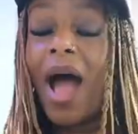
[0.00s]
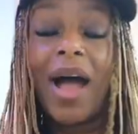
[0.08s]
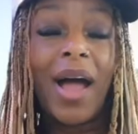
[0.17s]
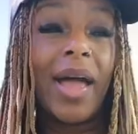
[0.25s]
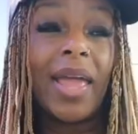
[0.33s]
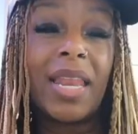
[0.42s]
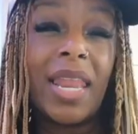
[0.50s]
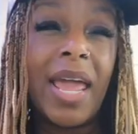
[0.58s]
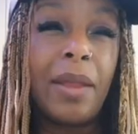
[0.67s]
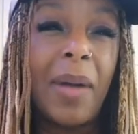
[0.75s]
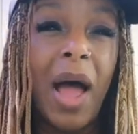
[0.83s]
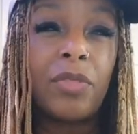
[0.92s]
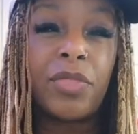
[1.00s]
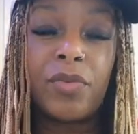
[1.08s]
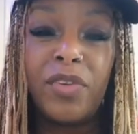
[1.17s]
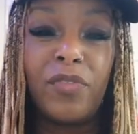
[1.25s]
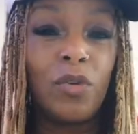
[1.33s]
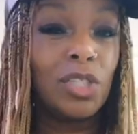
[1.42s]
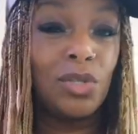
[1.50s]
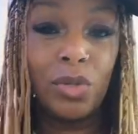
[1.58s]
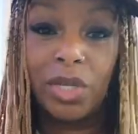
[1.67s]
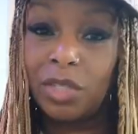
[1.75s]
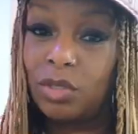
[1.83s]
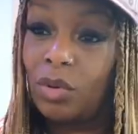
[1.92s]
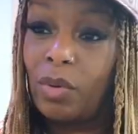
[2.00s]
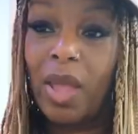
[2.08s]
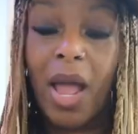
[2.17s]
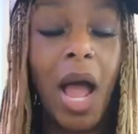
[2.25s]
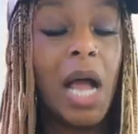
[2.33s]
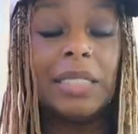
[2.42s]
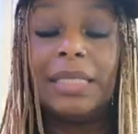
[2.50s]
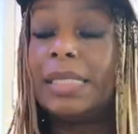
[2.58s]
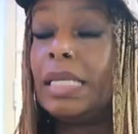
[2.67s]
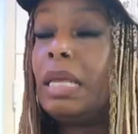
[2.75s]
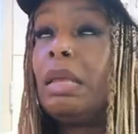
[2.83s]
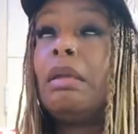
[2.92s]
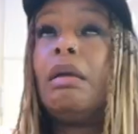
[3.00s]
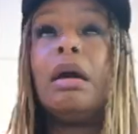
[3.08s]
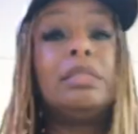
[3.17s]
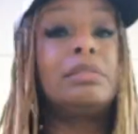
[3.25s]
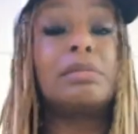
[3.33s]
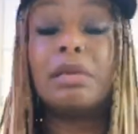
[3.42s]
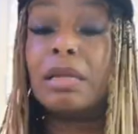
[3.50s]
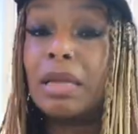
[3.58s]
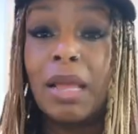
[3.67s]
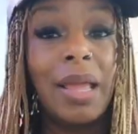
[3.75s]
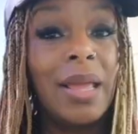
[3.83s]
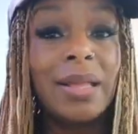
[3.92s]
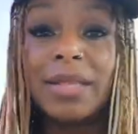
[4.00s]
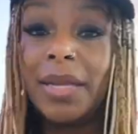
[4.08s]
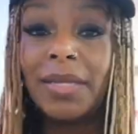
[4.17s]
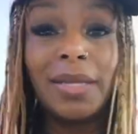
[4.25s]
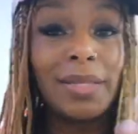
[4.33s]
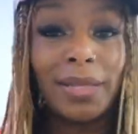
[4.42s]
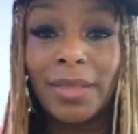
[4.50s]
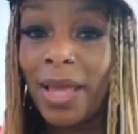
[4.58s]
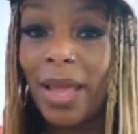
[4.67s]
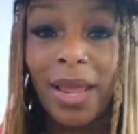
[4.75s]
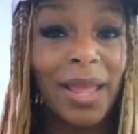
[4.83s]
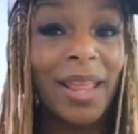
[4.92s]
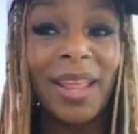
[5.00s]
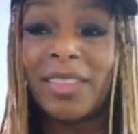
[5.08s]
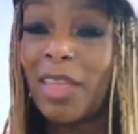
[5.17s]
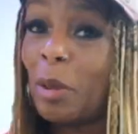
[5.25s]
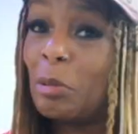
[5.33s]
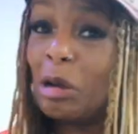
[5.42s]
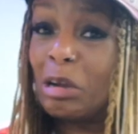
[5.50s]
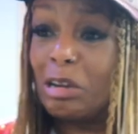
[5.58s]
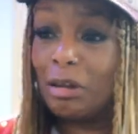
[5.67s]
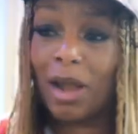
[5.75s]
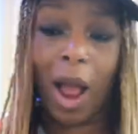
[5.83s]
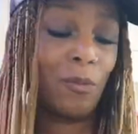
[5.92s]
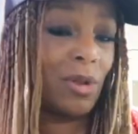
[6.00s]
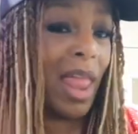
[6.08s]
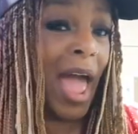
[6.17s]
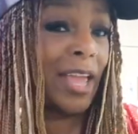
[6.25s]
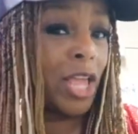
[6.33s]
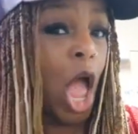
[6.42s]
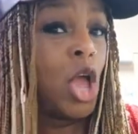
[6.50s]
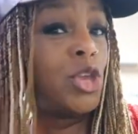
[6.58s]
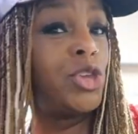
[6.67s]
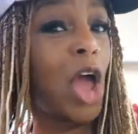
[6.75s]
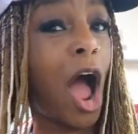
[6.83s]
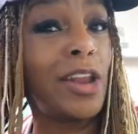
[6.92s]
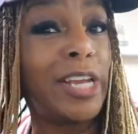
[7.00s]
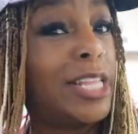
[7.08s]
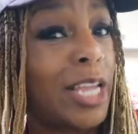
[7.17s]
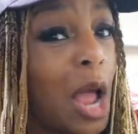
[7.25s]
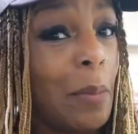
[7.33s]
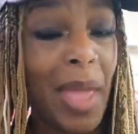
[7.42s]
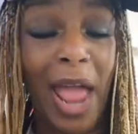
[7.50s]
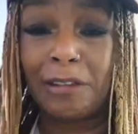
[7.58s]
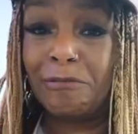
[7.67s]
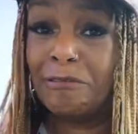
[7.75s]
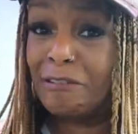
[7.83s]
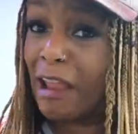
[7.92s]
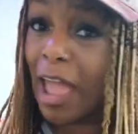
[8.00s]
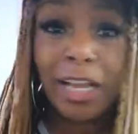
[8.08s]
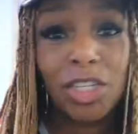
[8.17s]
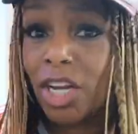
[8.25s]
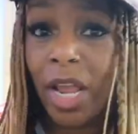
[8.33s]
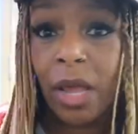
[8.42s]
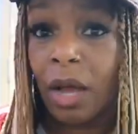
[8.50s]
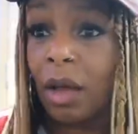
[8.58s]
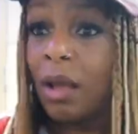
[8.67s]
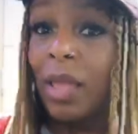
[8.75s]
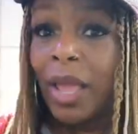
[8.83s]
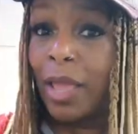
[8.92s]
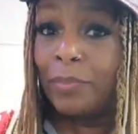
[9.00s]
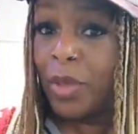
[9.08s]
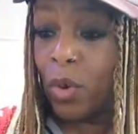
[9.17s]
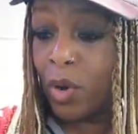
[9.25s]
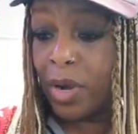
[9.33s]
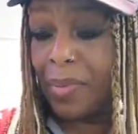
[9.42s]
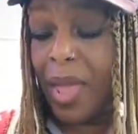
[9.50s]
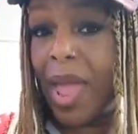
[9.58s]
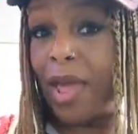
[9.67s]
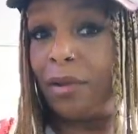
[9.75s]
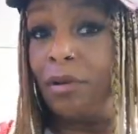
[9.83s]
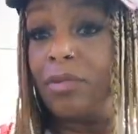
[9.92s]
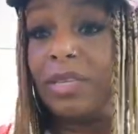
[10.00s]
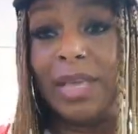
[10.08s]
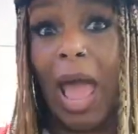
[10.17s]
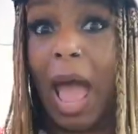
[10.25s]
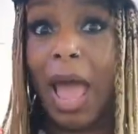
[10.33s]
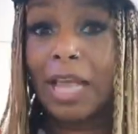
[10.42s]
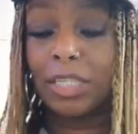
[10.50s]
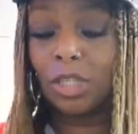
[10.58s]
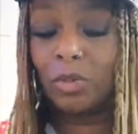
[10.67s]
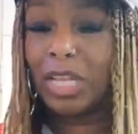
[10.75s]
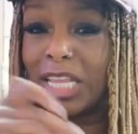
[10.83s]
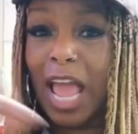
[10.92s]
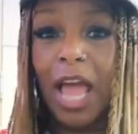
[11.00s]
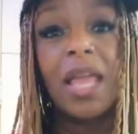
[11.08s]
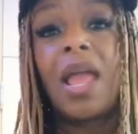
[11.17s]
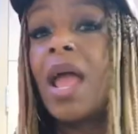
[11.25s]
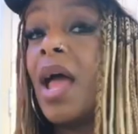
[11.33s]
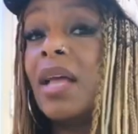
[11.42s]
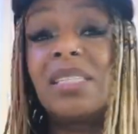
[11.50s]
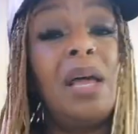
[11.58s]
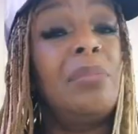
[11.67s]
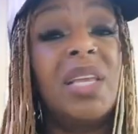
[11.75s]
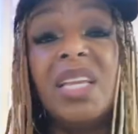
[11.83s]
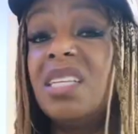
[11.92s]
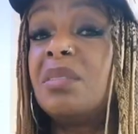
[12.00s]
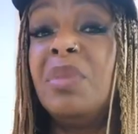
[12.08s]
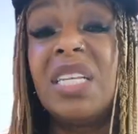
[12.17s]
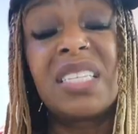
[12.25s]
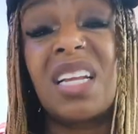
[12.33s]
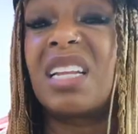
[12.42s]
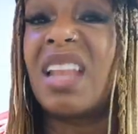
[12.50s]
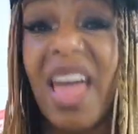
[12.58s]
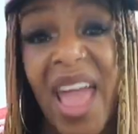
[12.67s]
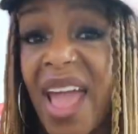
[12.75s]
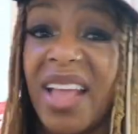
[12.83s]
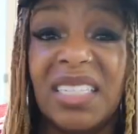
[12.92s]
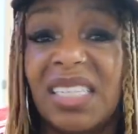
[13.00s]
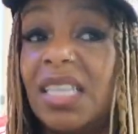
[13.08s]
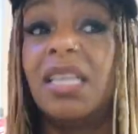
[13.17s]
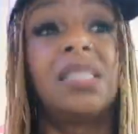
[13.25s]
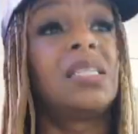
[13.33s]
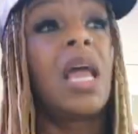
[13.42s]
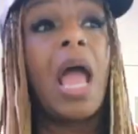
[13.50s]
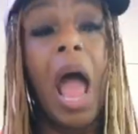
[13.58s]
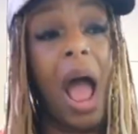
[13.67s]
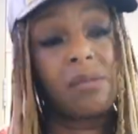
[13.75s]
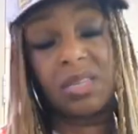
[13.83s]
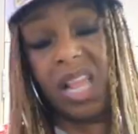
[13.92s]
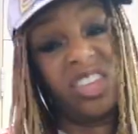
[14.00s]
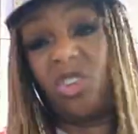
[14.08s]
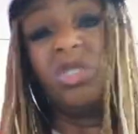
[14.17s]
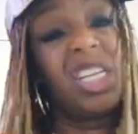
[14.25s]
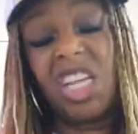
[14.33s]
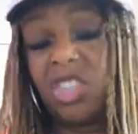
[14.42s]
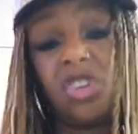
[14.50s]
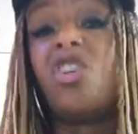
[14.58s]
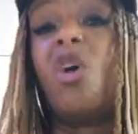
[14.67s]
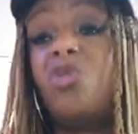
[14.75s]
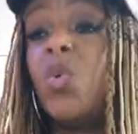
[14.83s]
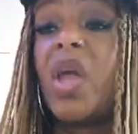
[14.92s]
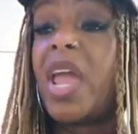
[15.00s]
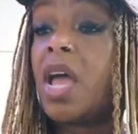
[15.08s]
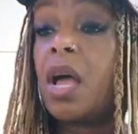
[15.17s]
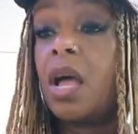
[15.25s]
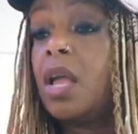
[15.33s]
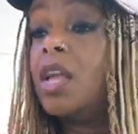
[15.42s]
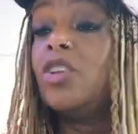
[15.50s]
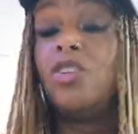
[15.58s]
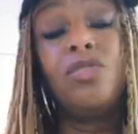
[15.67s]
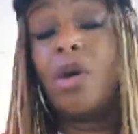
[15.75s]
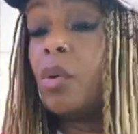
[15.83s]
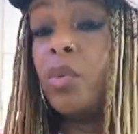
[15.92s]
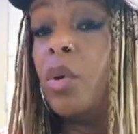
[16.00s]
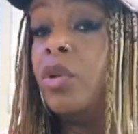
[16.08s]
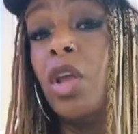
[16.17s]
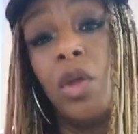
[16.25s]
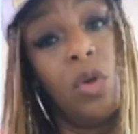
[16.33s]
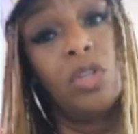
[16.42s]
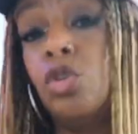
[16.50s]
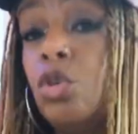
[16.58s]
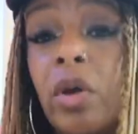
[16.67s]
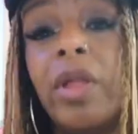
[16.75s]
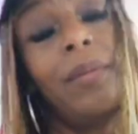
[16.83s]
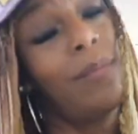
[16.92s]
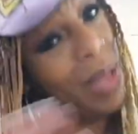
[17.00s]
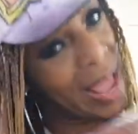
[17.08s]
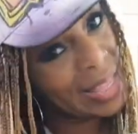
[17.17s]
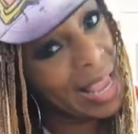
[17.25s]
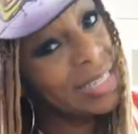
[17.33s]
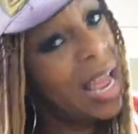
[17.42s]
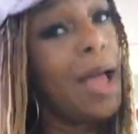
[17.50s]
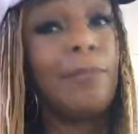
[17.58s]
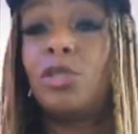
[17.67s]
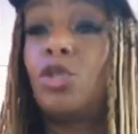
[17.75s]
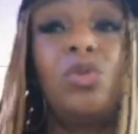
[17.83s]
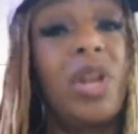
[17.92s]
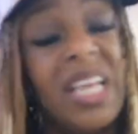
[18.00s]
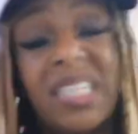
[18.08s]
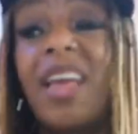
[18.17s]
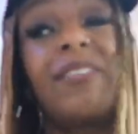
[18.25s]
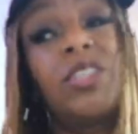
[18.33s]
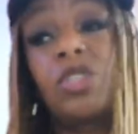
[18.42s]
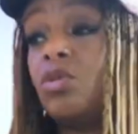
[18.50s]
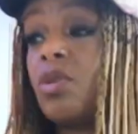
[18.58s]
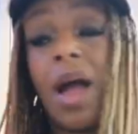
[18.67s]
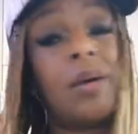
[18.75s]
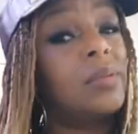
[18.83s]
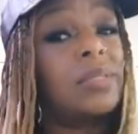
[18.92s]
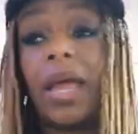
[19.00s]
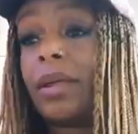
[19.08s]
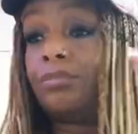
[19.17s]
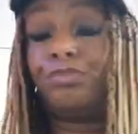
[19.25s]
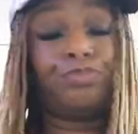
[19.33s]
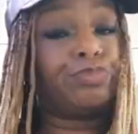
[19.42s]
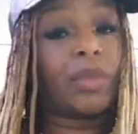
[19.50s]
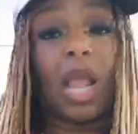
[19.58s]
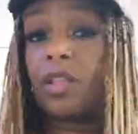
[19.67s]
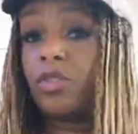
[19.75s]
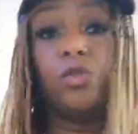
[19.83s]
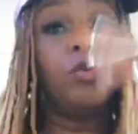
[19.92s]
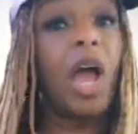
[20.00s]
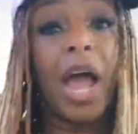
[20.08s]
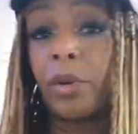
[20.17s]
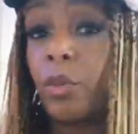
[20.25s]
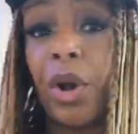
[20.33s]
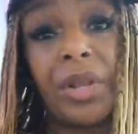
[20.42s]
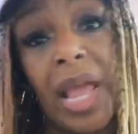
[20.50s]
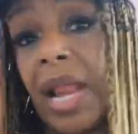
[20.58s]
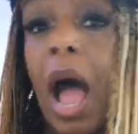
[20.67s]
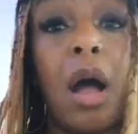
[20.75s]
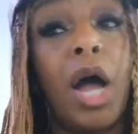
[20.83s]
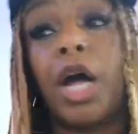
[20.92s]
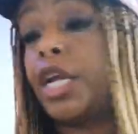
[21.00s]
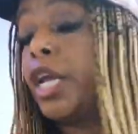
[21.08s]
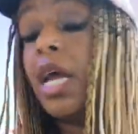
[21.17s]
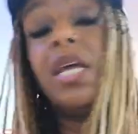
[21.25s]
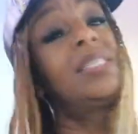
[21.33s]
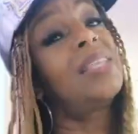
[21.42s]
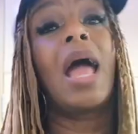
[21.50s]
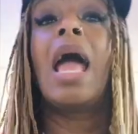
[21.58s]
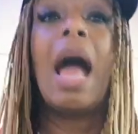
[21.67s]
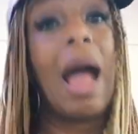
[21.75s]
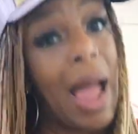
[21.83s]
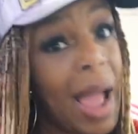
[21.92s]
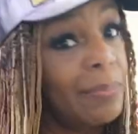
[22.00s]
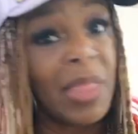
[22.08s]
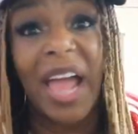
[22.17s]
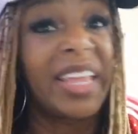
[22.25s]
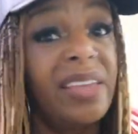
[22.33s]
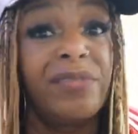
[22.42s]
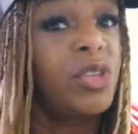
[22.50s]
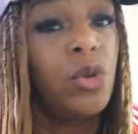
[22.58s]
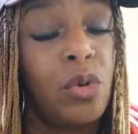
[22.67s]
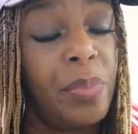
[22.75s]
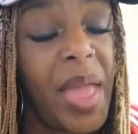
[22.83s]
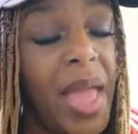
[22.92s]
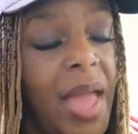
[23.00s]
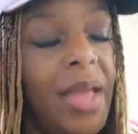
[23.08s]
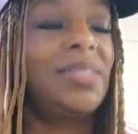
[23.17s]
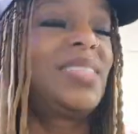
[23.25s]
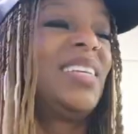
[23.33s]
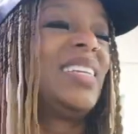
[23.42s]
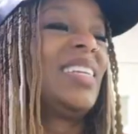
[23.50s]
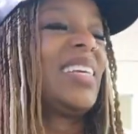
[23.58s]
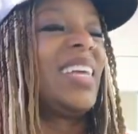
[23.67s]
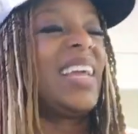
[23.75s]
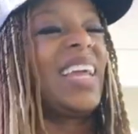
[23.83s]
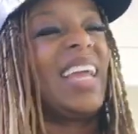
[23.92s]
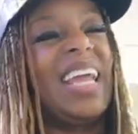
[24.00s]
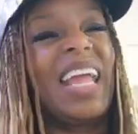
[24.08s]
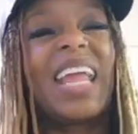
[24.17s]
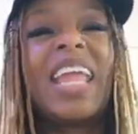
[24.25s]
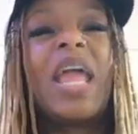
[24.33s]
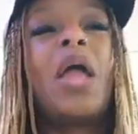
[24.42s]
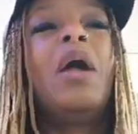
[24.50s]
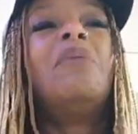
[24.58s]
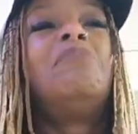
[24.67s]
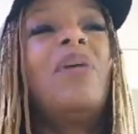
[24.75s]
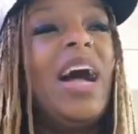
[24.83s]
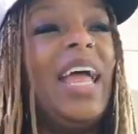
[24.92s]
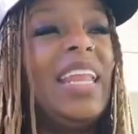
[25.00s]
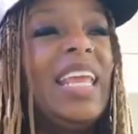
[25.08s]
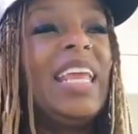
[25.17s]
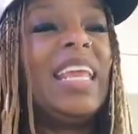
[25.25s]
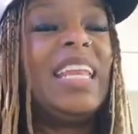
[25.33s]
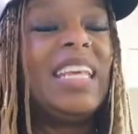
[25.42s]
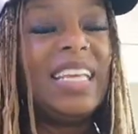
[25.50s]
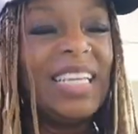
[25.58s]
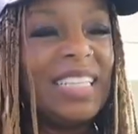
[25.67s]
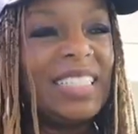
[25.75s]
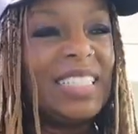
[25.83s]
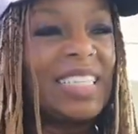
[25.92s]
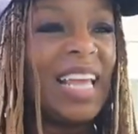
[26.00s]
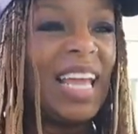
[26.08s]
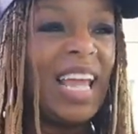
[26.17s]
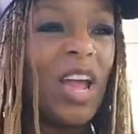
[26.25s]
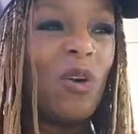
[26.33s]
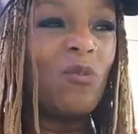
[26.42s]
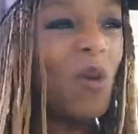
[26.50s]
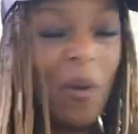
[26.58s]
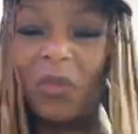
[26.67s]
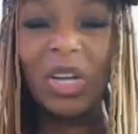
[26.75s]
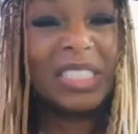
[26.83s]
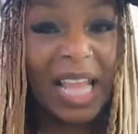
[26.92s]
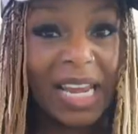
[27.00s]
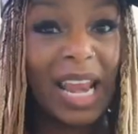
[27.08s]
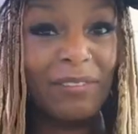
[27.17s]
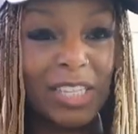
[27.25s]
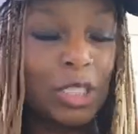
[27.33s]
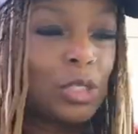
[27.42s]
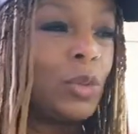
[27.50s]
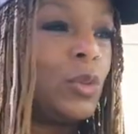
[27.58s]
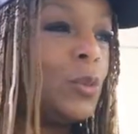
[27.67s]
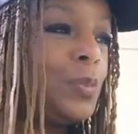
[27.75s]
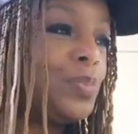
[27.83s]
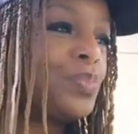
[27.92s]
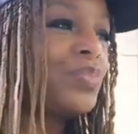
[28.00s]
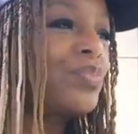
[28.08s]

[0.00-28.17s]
I let about three, four students do it. Hunty, hunty, they did the thing. They were good. I'm like, y'all need to come back next year and be on the panel. Yes, yes. Some kids miss classes. I was like, your teacher know you here? You know what? Two, at that time, two days left of school, I was like, mm, you got to work that out, honey, because I'm not giving you a pass. But it is one more day left of school.